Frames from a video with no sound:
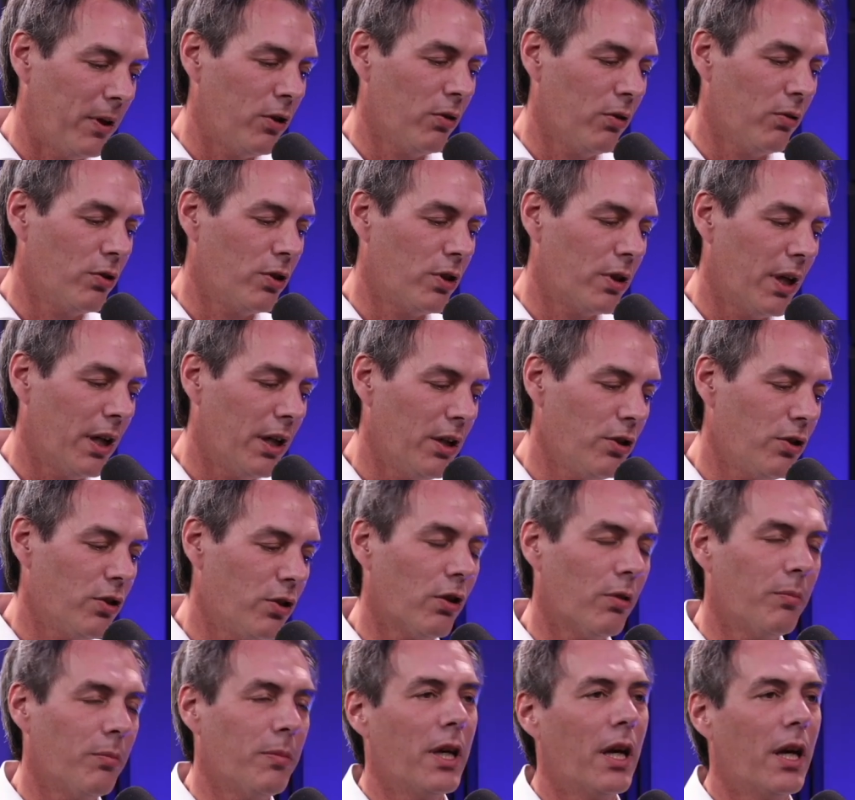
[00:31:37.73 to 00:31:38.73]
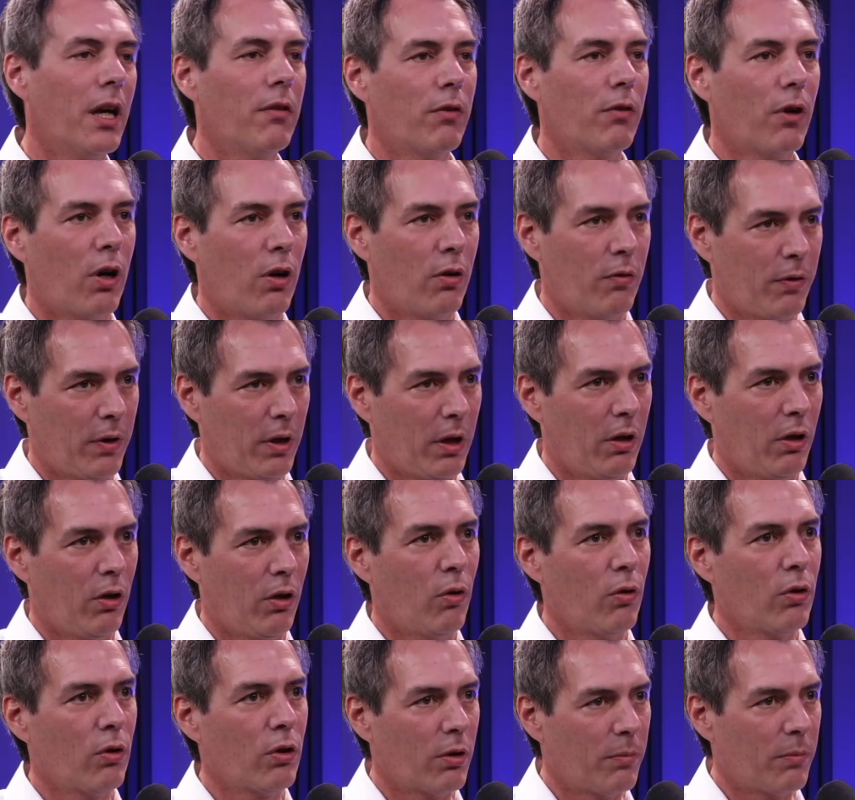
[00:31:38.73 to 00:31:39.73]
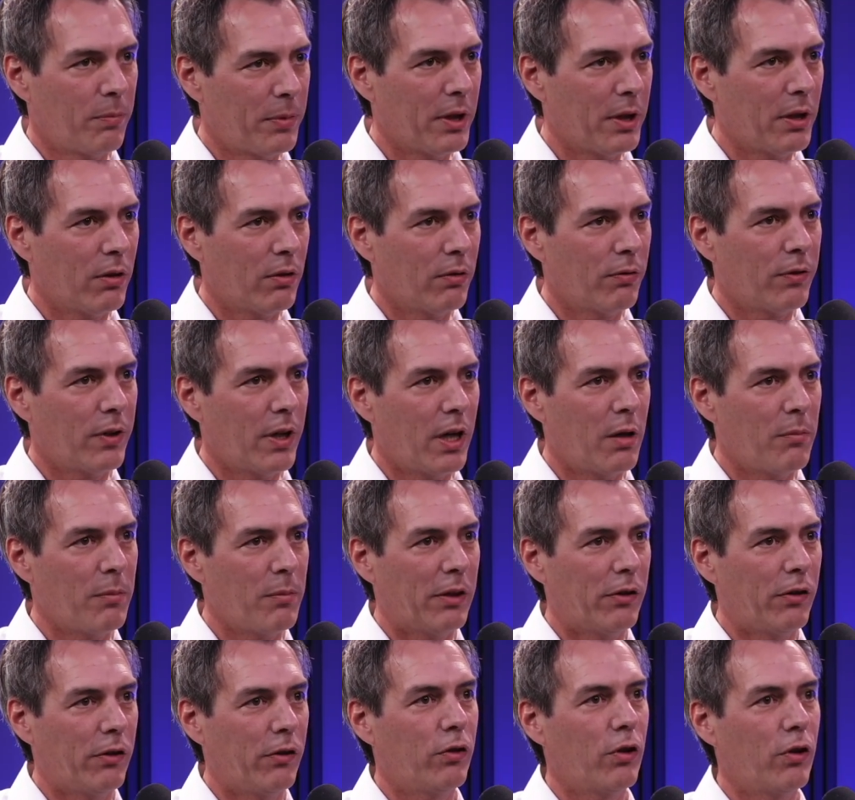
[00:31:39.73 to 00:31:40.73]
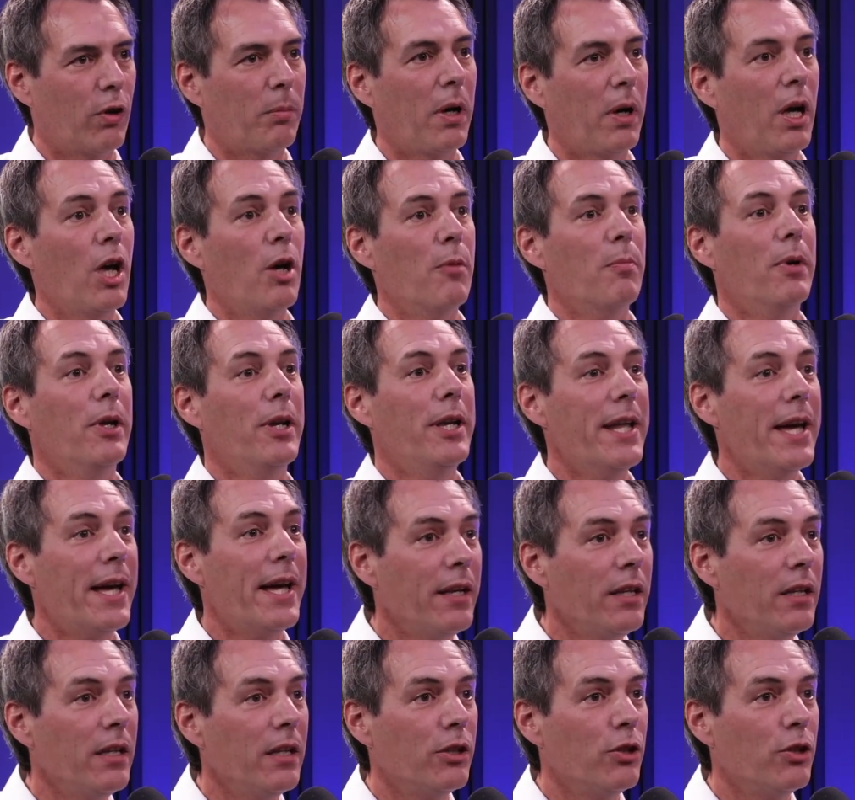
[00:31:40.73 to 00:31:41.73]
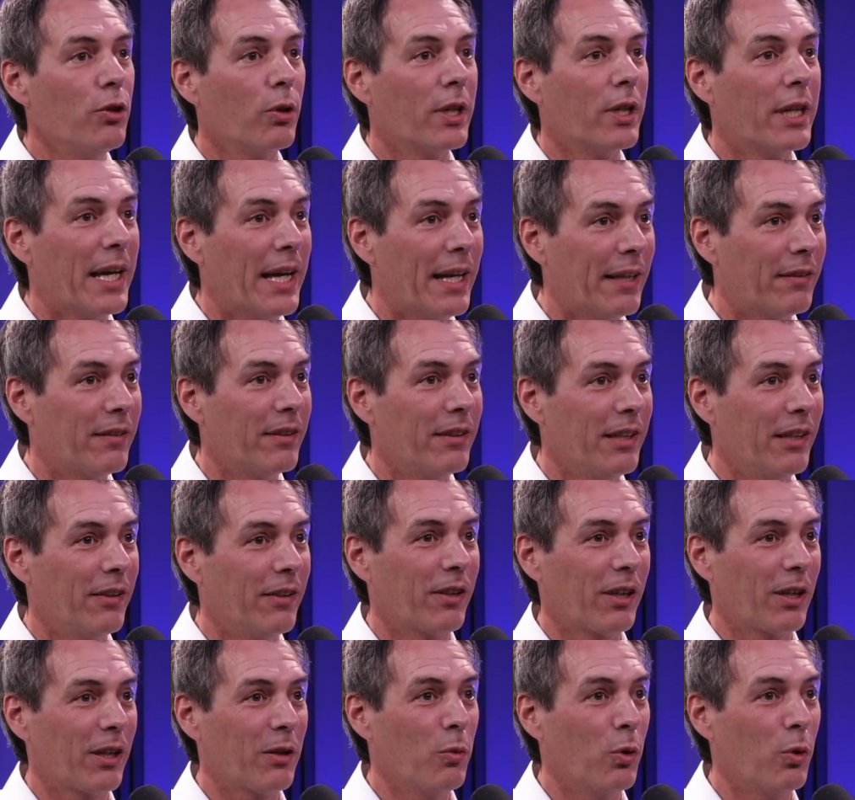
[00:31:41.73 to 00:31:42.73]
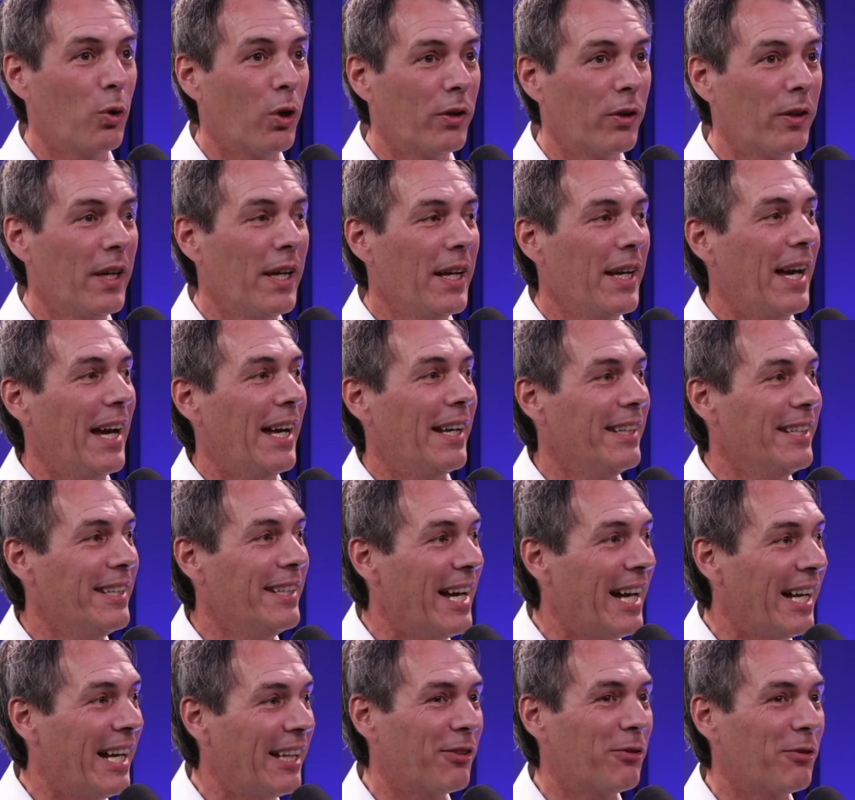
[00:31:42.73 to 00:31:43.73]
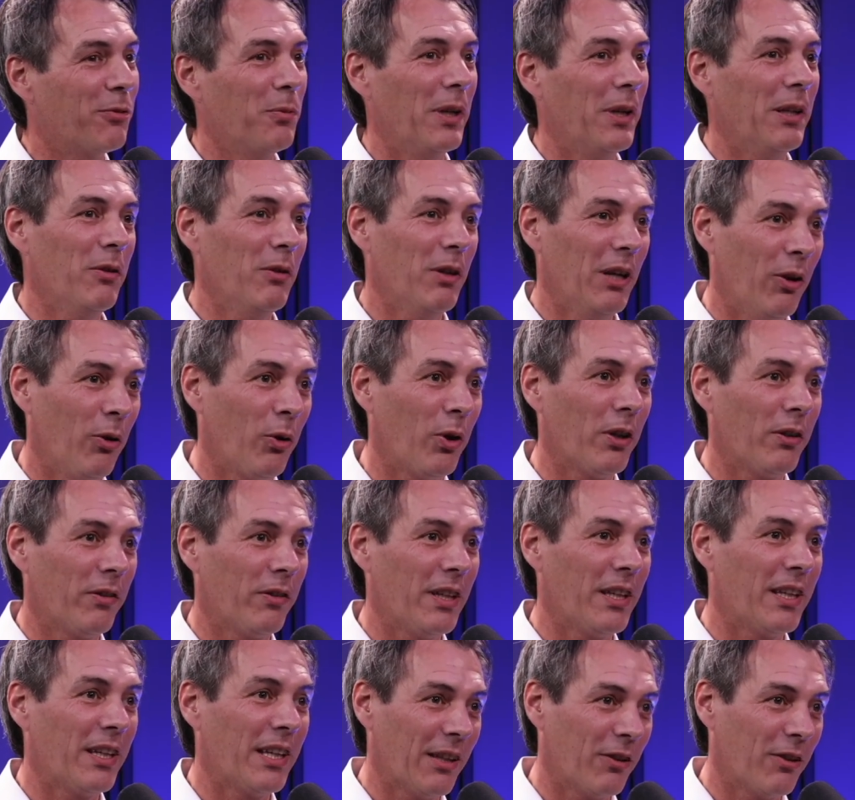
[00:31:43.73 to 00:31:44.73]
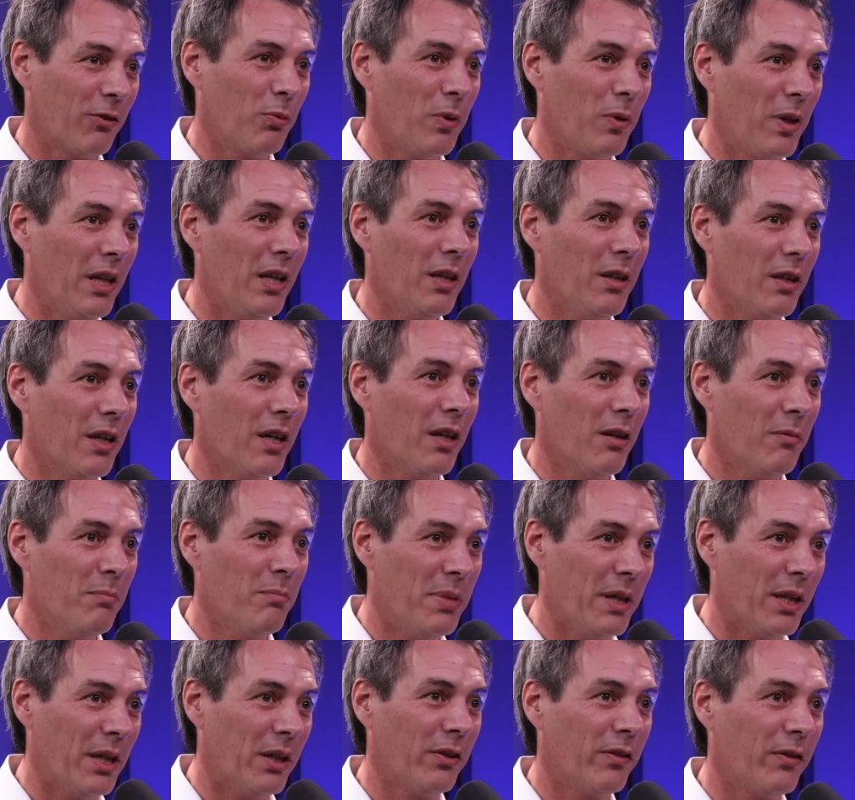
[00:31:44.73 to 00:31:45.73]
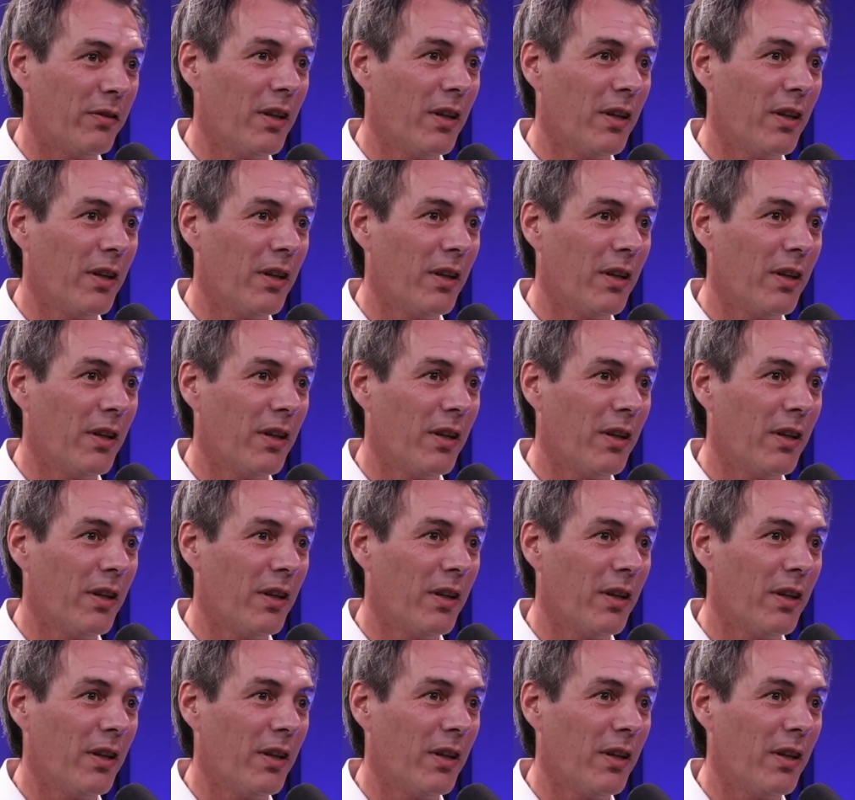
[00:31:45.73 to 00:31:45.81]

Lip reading: change your behavior over a longer period of time as a shopper, but then you get this reward, and that's when loyalty gets really built.